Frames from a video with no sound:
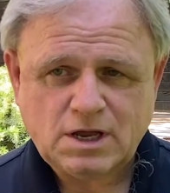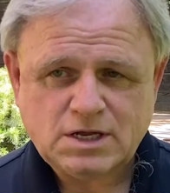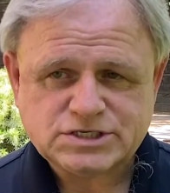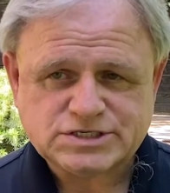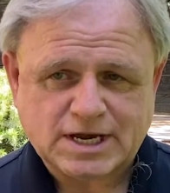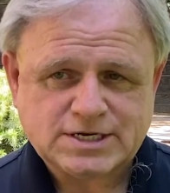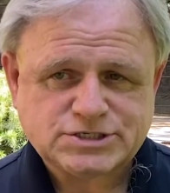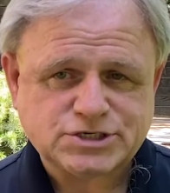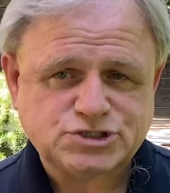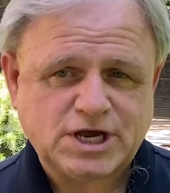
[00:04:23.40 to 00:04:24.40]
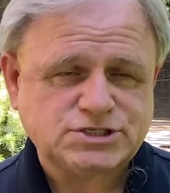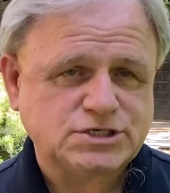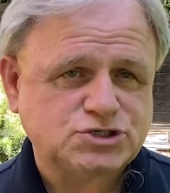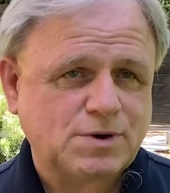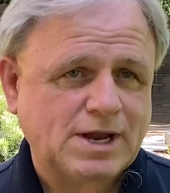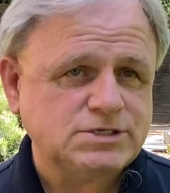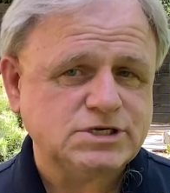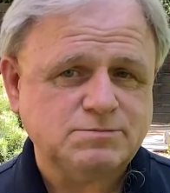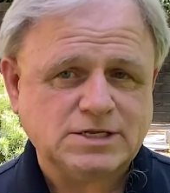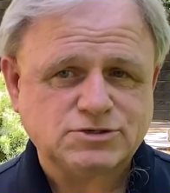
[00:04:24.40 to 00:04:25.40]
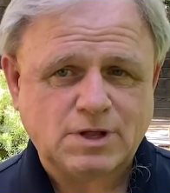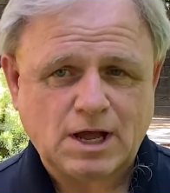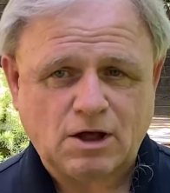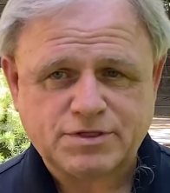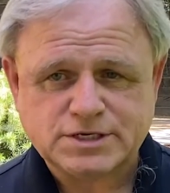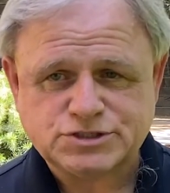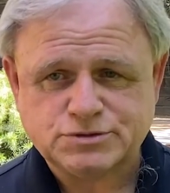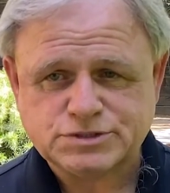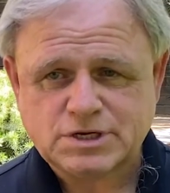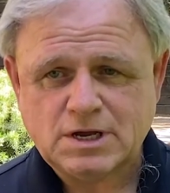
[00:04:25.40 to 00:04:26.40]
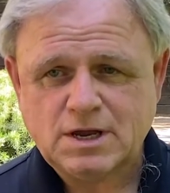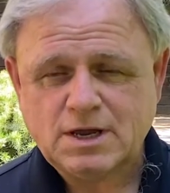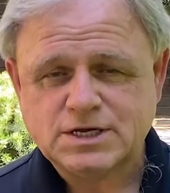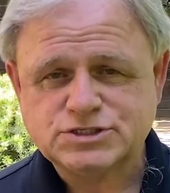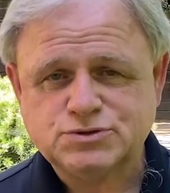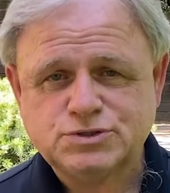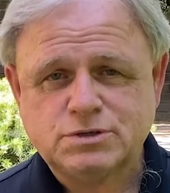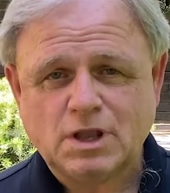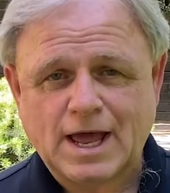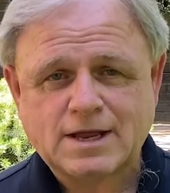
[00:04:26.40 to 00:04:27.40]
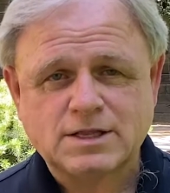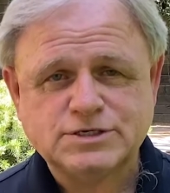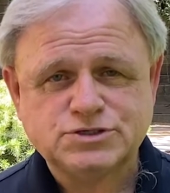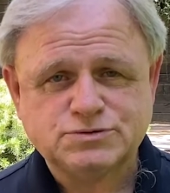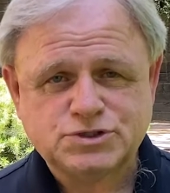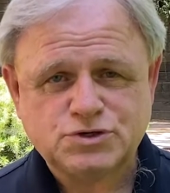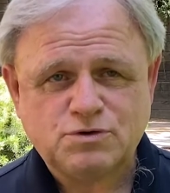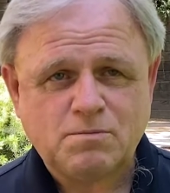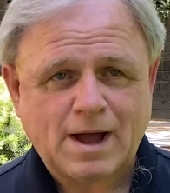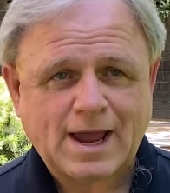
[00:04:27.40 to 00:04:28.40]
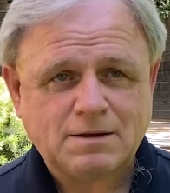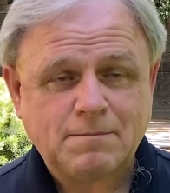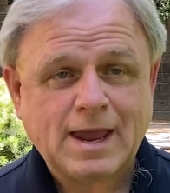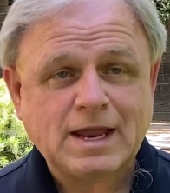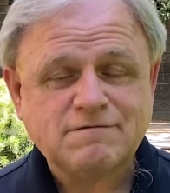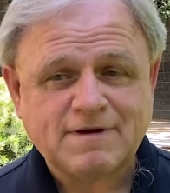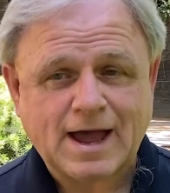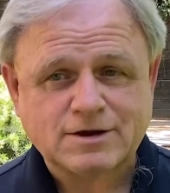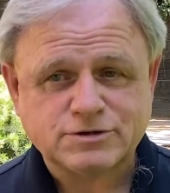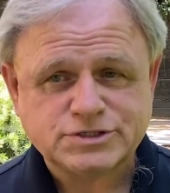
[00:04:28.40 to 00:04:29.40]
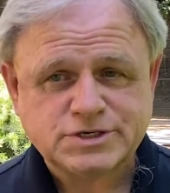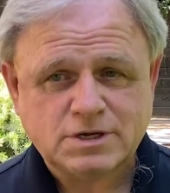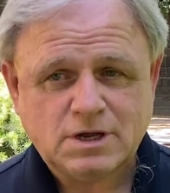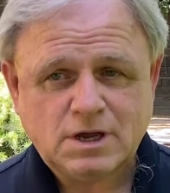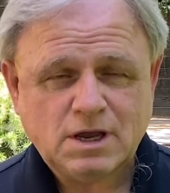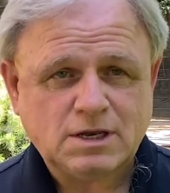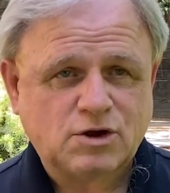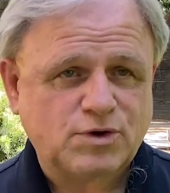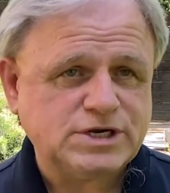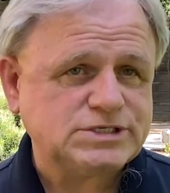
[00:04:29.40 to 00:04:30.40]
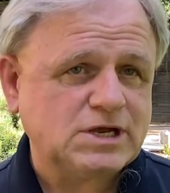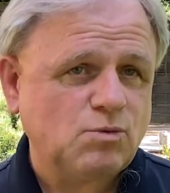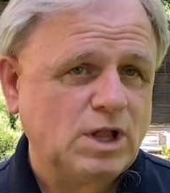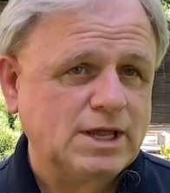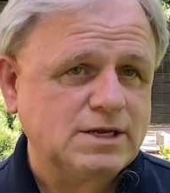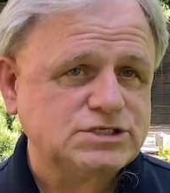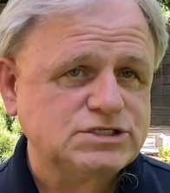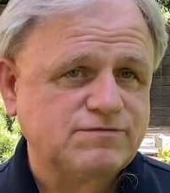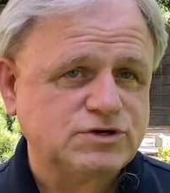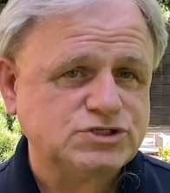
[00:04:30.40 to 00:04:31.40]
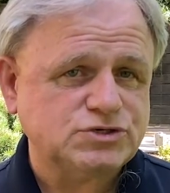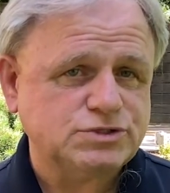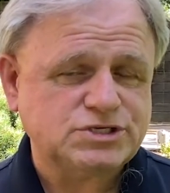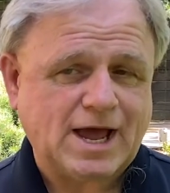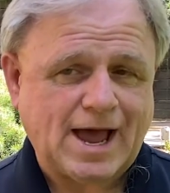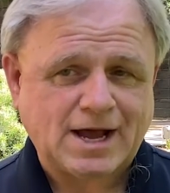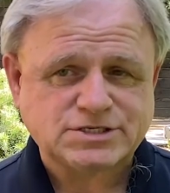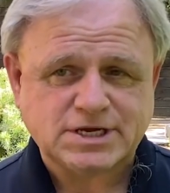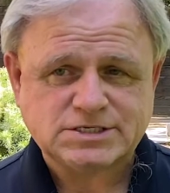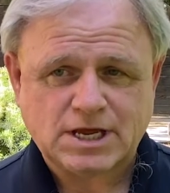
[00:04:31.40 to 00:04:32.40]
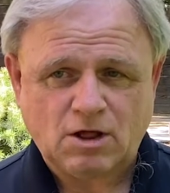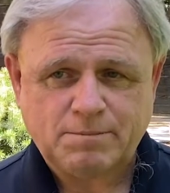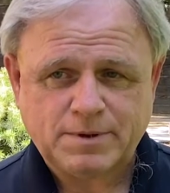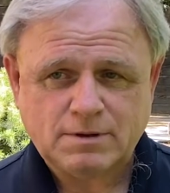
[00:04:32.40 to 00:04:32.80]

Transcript: Studies suggest the trends in mental health issues is due likely to 2 main factors: an increasing willingness for students to access help